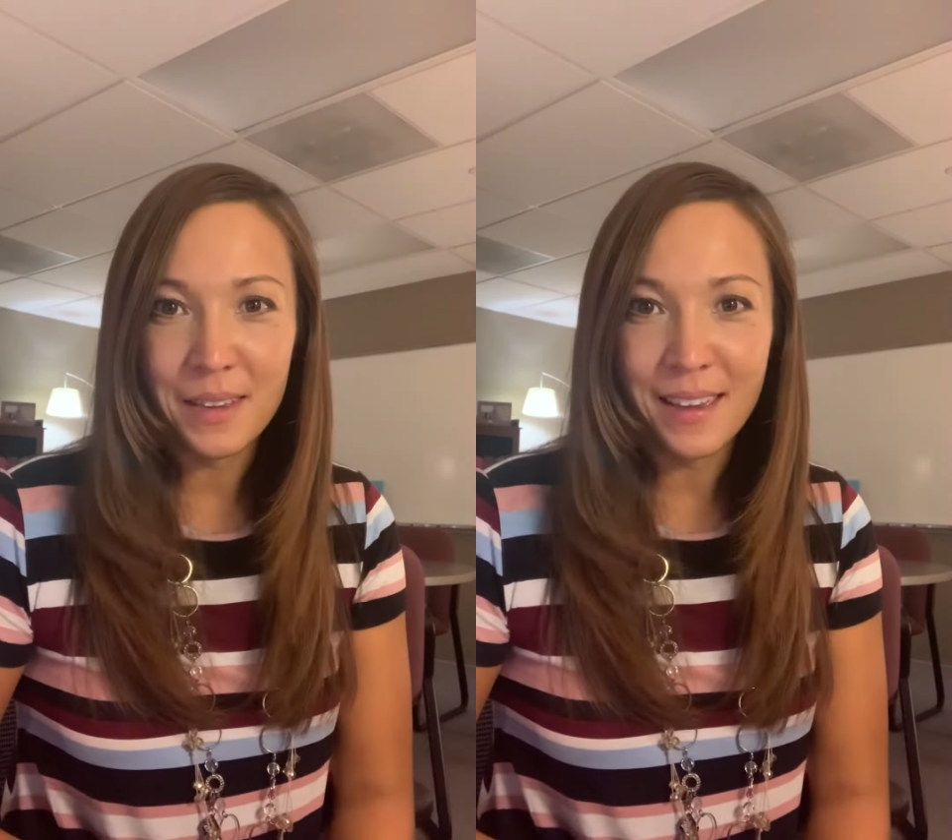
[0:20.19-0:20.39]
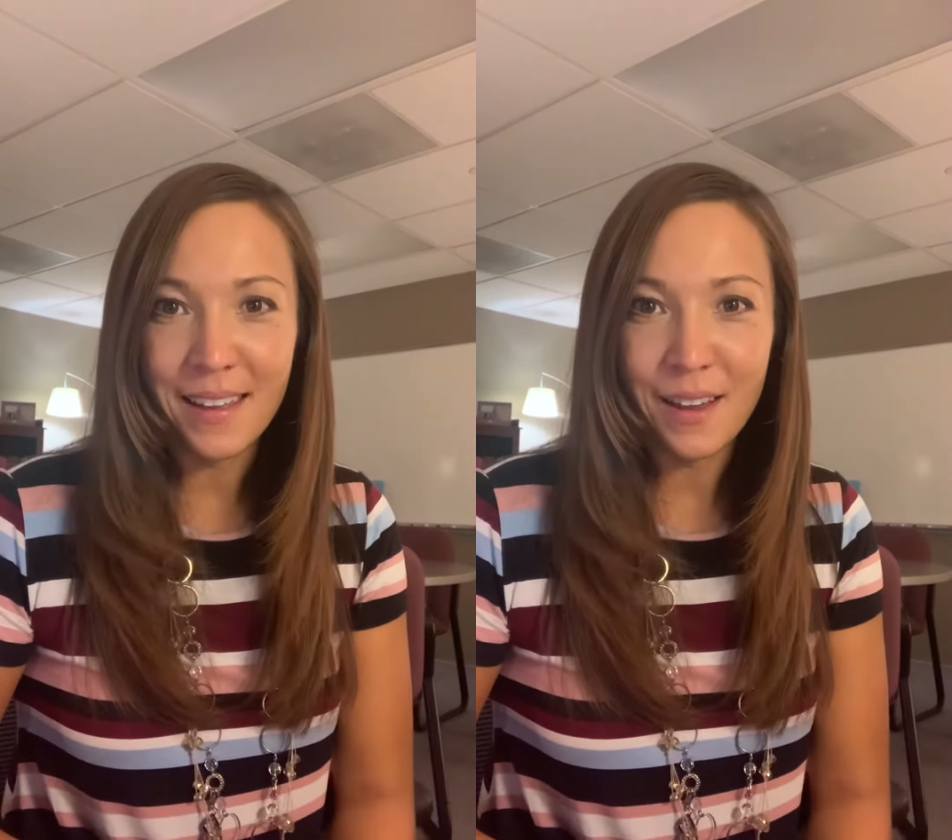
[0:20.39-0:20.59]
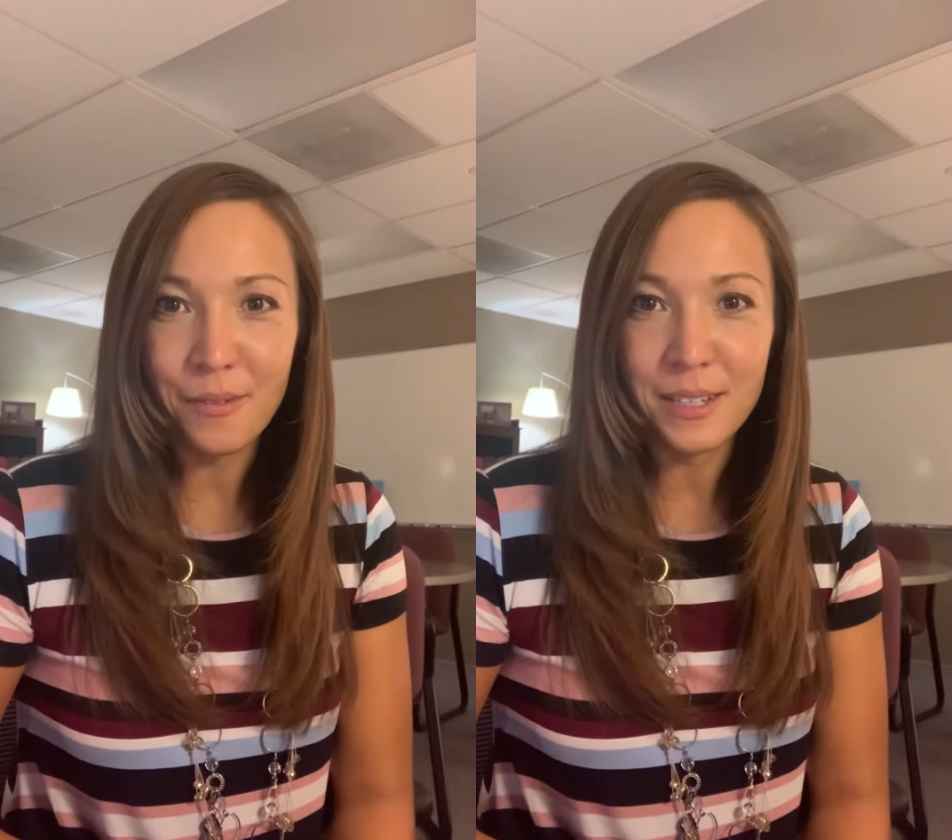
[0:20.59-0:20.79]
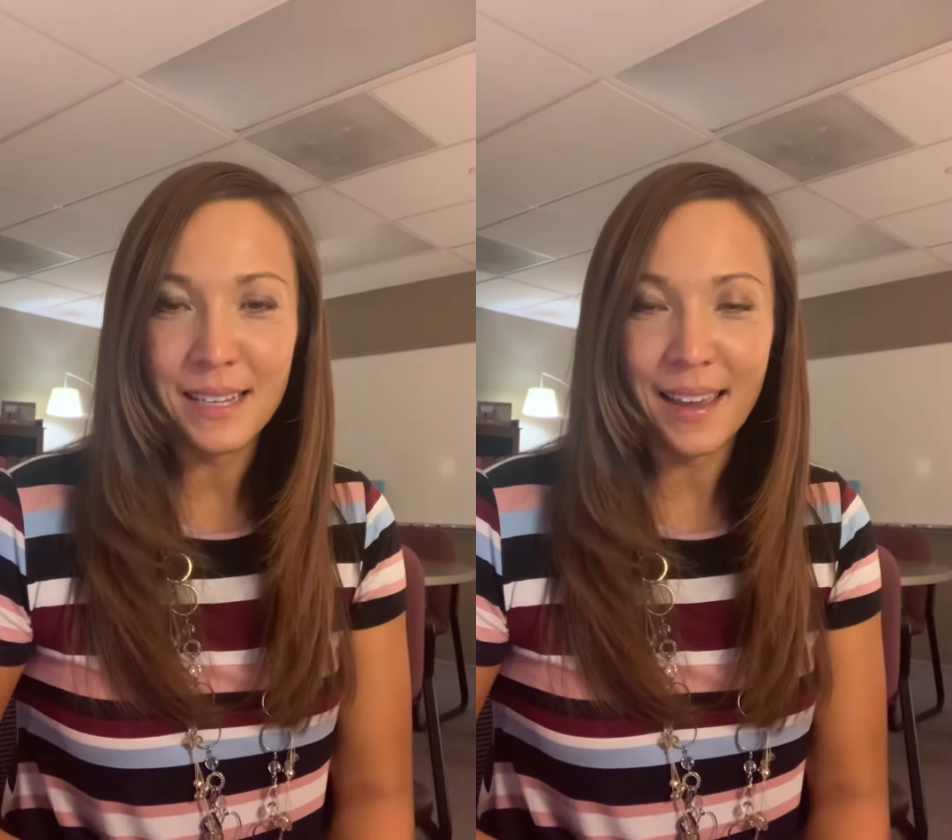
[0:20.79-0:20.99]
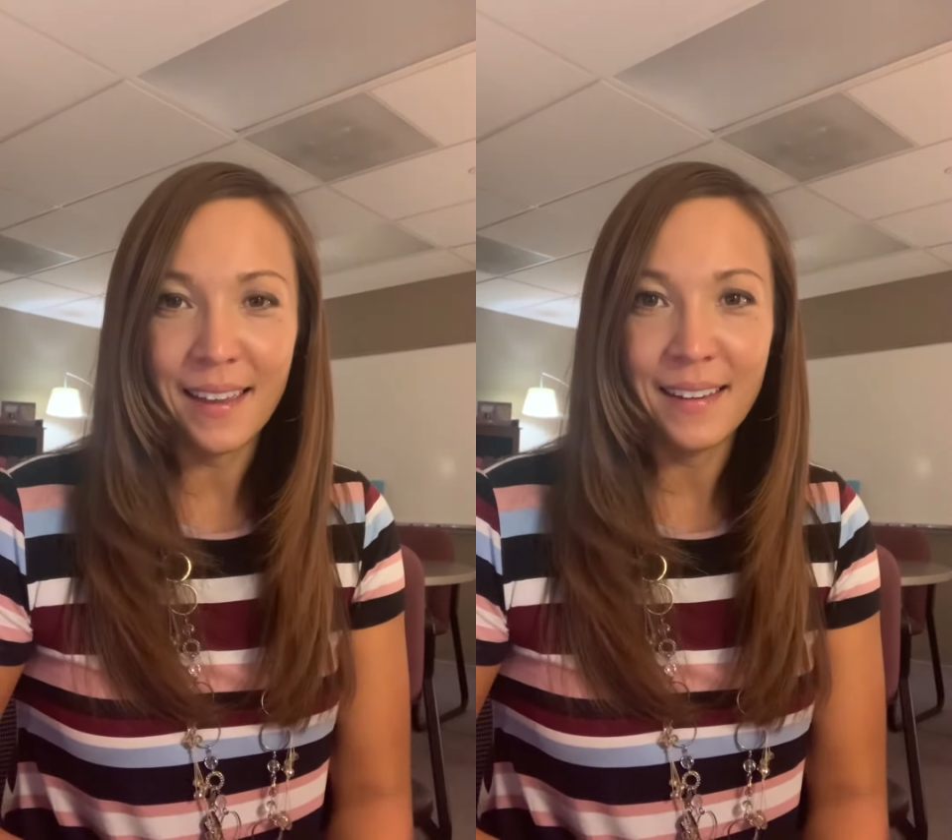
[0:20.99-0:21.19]
get every
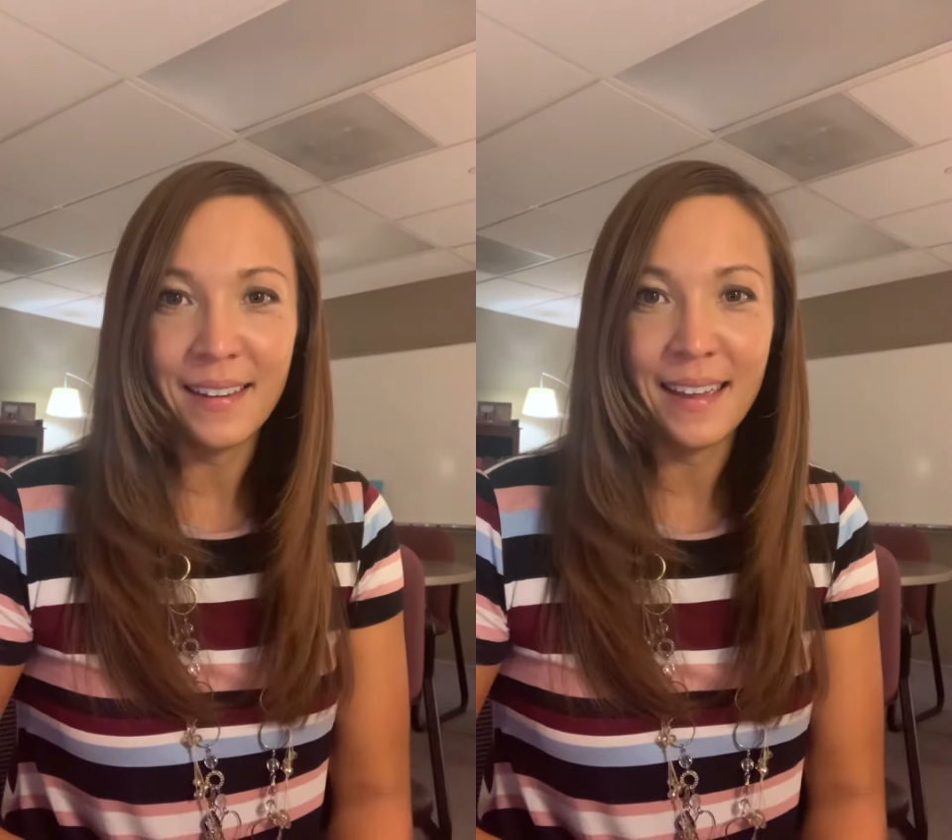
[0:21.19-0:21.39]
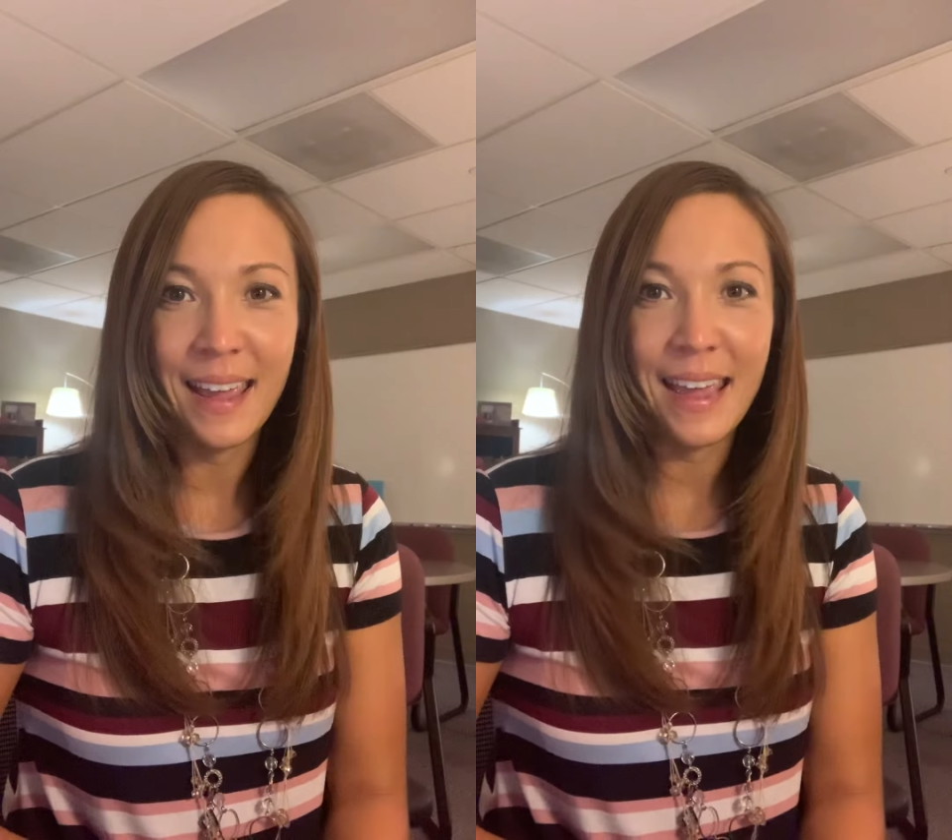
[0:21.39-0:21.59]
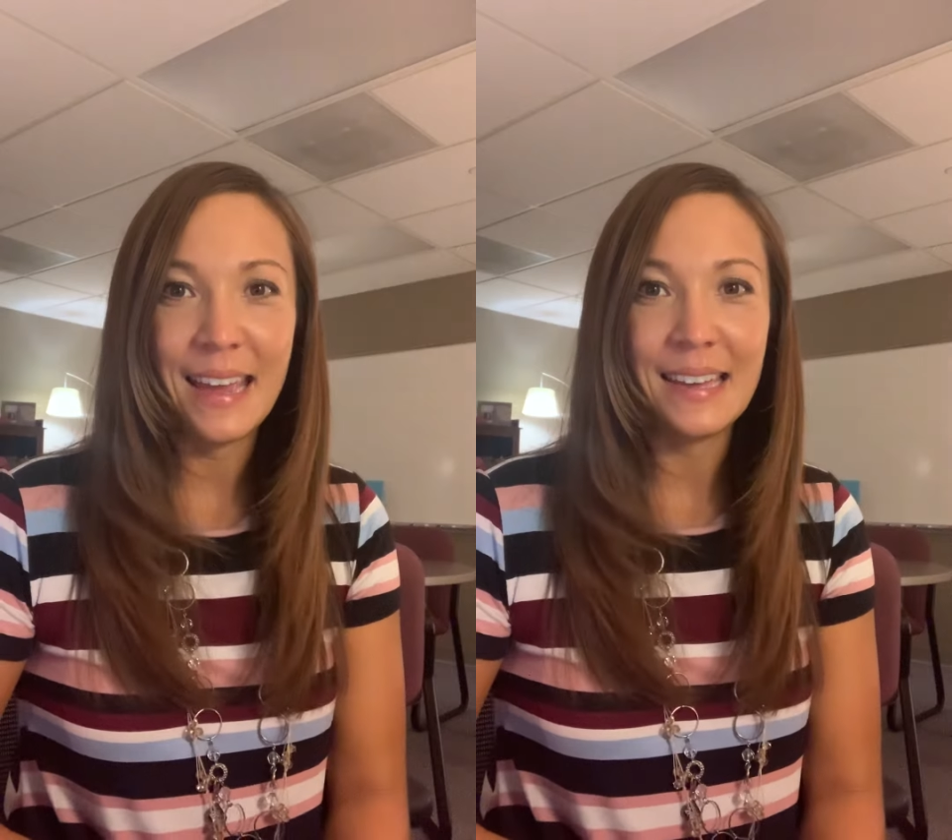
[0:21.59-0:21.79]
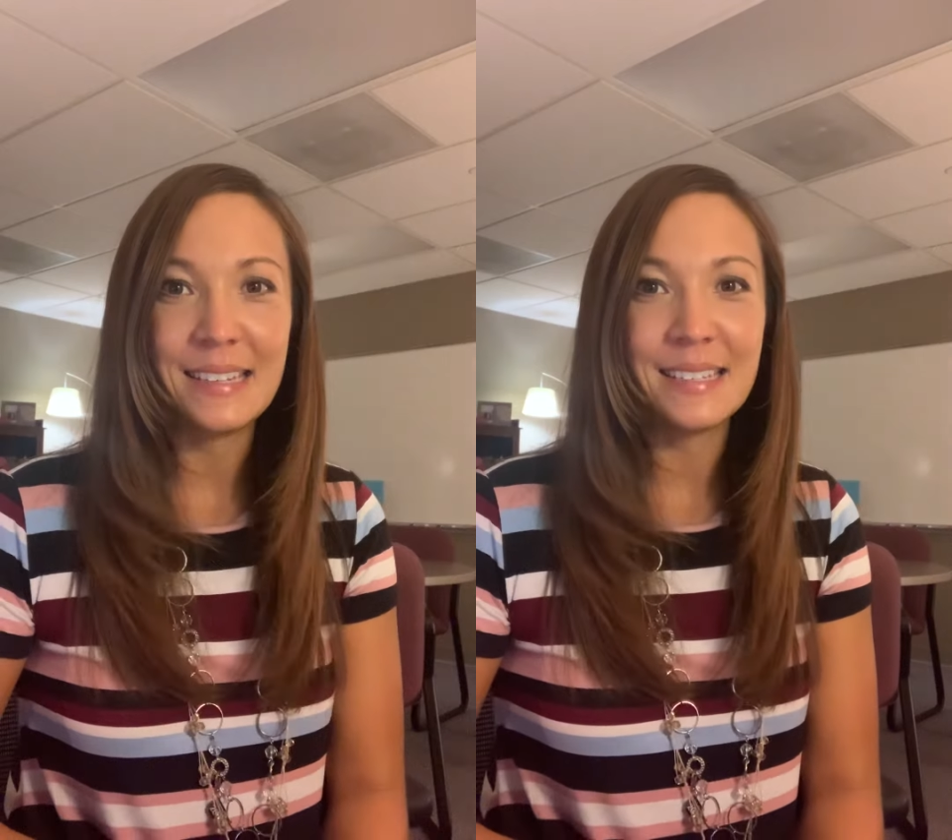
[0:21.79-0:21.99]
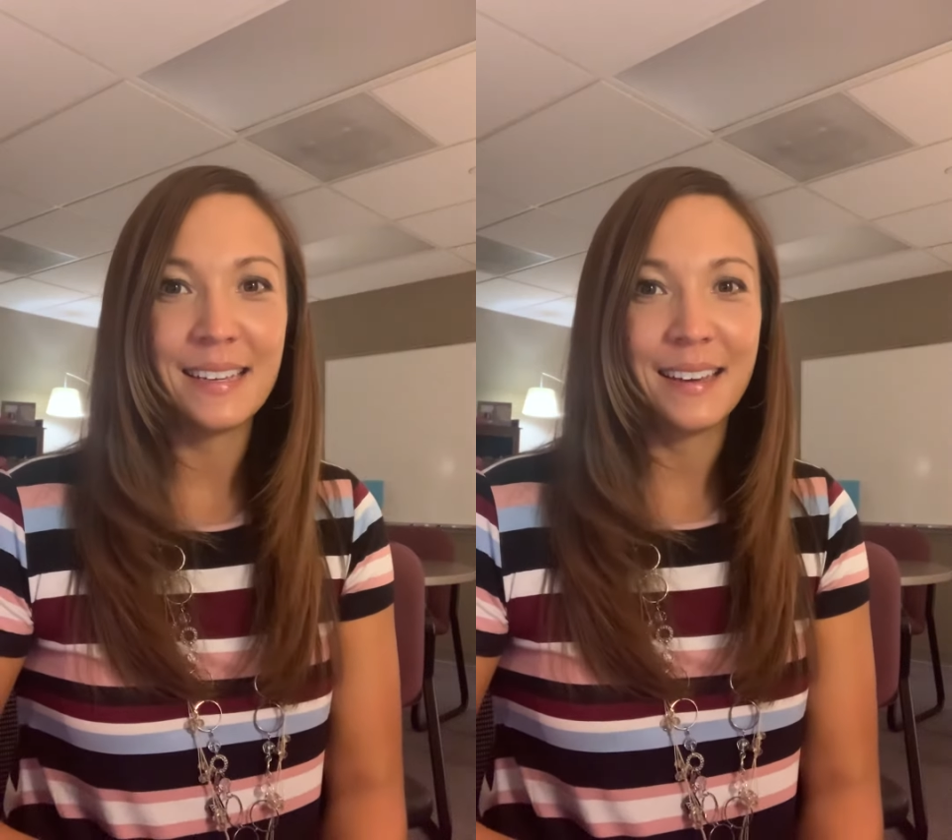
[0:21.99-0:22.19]
day and